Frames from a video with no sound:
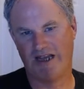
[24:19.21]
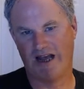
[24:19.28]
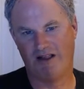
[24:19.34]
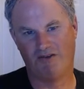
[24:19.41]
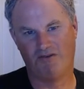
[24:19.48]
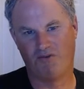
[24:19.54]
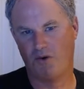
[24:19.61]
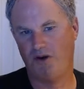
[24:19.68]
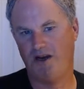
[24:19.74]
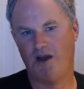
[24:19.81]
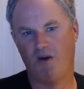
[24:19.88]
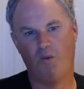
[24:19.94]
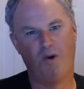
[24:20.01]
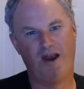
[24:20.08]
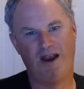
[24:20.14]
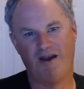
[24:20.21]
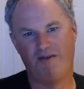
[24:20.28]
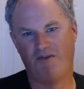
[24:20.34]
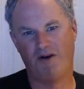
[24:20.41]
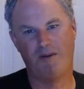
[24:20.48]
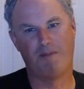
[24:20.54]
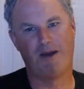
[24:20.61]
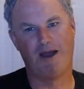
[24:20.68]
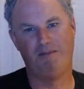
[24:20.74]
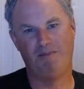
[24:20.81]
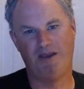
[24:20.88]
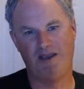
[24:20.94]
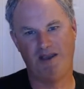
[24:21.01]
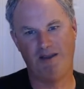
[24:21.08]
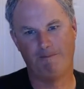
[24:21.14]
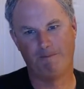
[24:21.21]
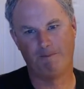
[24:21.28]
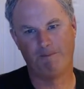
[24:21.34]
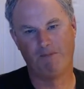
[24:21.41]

California, whatever it might be,